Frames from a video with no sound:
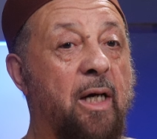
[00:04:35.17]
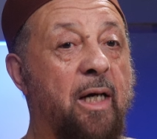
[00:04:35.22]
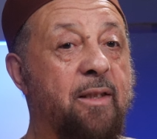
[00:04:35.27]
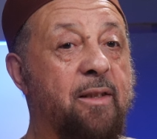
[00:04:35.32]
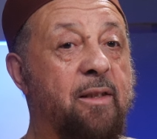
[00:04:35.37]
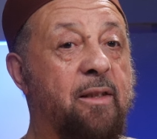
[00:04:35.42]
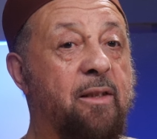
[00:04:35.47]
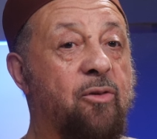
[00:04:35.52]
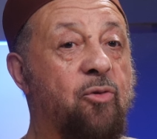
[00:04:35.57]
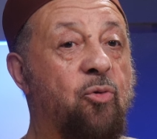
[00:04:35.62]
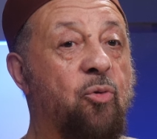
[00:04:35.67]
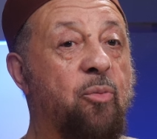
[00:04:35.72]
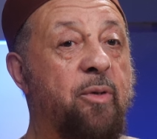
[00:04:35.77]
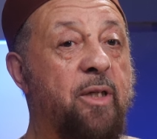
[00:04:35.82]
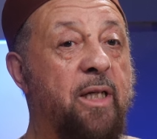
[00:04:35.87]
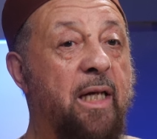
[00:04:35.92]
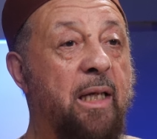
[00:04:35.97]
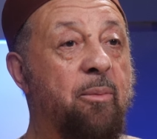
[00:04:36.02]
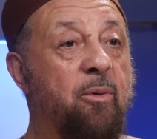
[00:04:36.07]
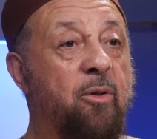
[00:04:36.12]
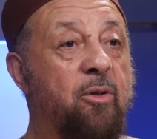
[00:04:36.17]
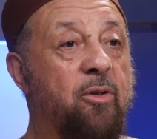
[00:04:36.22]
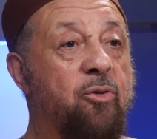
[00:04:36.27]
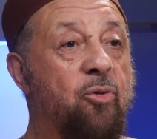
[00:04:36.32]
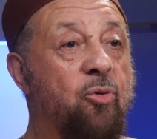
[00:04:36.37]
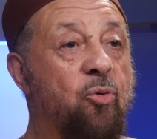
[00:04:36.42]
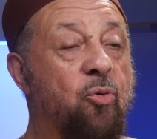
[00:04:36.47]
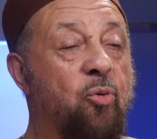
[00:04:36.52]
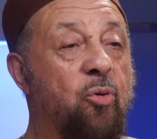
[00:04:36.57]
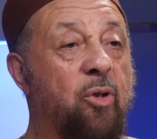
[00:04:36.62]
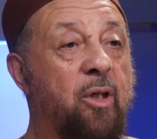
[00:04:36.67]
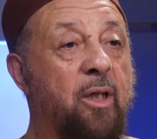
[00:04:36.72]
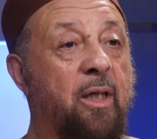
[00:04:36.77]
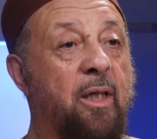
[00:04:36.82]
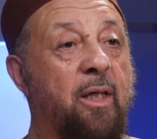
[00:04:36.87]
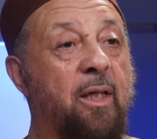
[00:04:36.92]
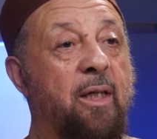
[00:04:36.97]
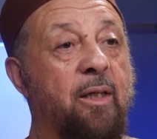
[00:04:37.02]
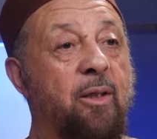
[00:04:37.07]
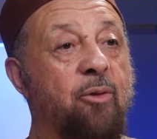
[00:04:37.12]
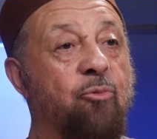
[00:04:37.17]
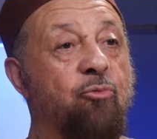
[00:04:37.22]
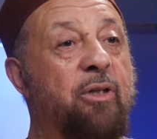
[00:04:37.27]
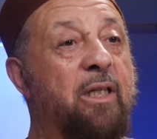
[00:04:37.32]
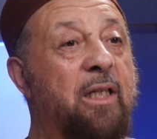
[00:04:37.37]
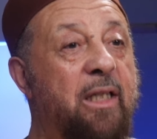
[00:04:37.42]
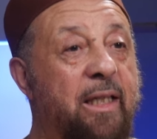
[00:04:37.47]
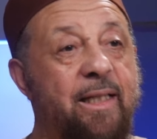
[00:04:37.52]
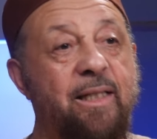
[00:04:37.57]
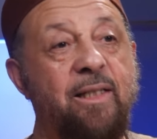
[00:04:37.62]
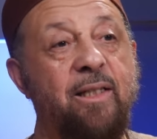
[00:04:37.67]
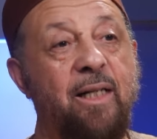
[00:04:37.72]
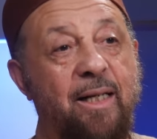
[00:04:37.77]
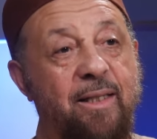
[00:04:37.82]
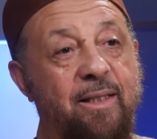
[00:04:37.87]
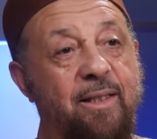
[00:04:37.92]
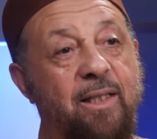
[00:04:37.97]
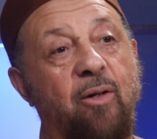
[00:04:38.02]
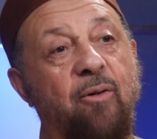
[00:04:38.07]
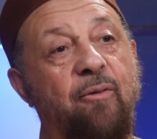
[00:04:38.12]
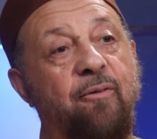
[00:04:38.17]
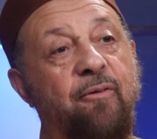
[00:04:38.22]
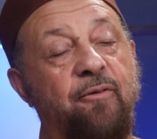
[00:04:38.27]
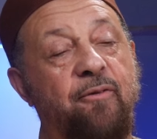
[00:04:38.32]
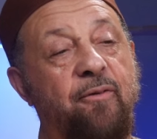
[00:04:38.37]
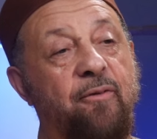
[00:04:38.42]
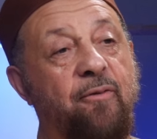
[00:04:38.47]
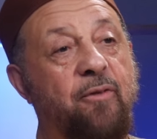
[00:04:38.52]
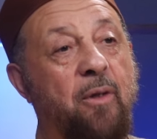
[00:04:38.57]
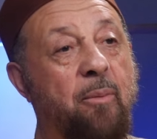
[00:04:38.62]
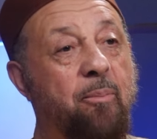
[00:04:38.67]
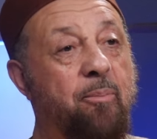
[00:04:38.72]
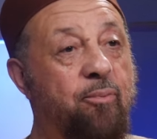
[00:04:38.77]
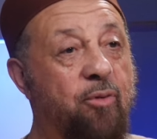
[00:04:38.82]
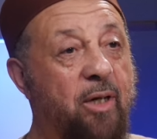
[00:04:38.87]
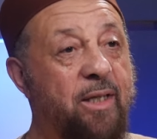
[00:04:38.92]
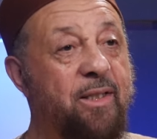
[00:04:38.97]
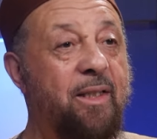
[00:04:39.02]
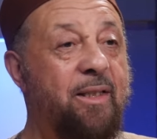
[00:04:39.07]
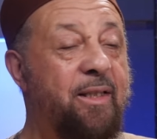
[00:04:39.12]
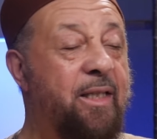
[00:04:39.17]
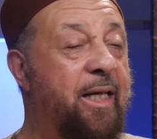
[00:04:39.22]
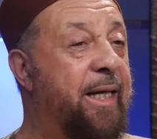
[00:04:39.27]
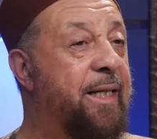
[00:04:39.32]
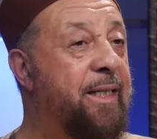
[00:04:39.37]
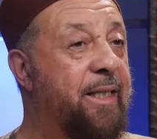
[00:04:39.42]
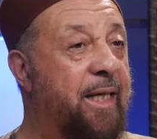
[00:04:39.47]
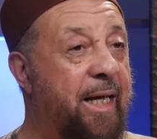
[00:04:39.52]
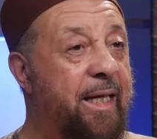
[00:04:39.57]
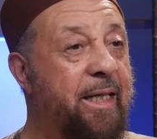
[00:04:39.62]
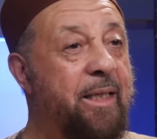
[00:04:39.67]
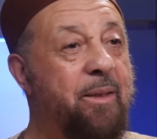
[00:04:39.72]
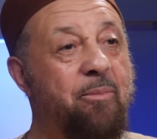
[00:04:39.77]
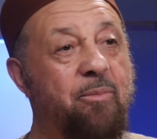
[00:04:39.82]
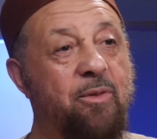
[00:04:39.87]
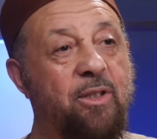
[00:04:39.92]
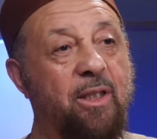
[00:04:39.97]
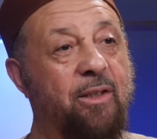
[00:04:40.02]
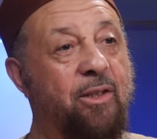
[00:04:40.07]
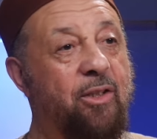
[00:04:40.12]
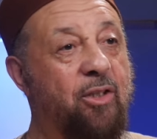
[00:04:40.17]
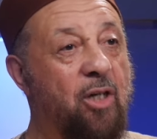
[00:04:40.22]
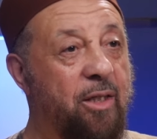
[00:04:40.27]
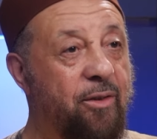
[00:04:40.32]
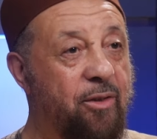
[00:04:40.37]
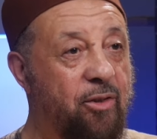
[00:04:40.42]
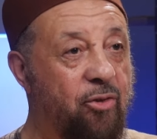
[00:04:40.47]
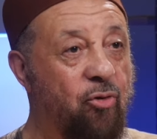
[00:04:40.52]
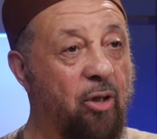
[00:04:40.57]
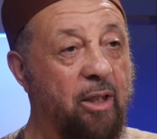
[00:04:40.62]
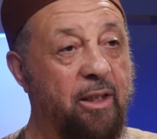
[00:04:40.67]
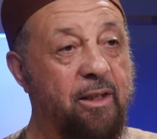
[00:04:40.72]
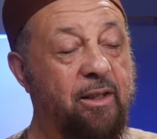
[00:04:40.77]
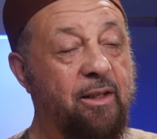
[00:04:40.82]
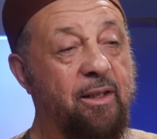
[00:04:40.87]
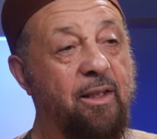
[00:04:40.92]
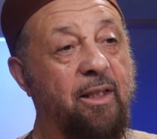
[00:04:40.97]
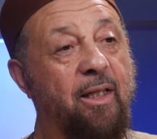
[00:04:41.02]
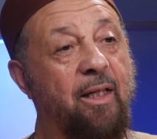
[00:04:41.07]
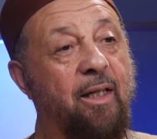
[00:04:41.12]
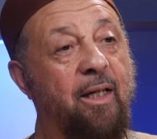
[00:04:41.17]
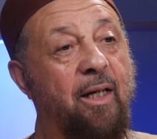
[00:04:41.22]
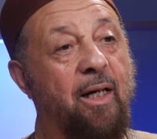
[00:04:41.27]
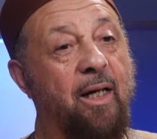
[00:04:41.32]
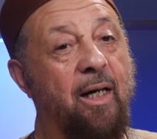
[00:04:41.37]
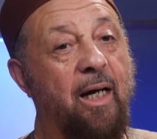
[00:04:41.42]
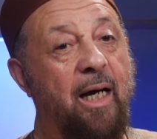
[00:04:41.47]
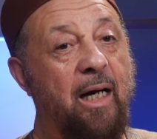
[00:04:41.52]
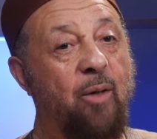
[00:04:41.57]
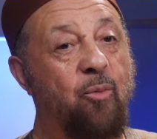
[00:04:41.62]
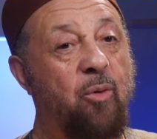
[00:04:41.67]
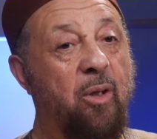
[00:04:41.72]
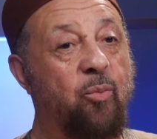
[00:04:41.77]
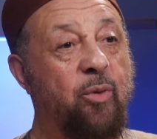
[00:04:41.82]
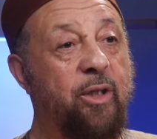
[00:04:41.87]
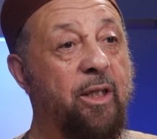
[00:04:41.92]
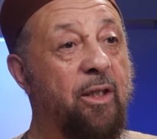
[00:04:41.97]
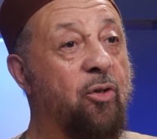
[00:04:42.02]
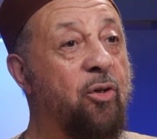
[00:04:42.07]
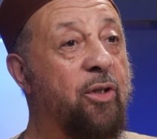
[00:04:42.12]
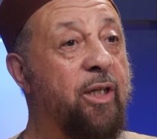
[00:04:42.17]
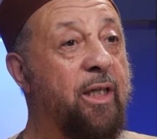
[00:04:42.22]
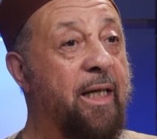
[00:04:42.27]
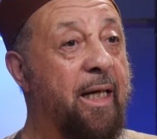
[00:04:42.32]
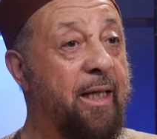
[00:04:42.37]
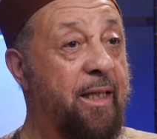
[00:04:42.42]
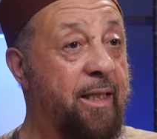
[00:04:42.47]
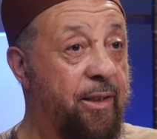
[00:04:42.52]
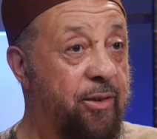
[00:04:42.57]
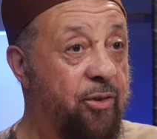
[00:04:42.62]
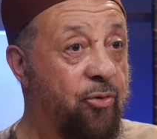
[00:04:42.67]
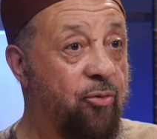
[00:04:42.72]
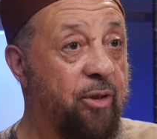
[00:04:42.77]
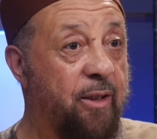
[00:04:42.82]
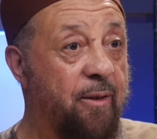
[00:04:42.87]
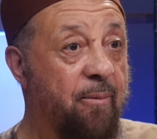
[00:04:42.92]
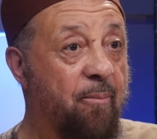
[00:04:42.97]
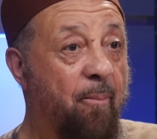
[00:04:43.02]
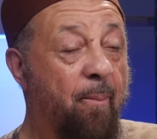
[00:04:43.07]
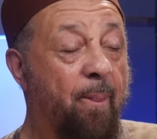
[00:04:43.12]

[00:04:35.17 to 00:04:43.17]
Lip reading: us to be able to release ourselves from present day names and constructs when we are looking at history.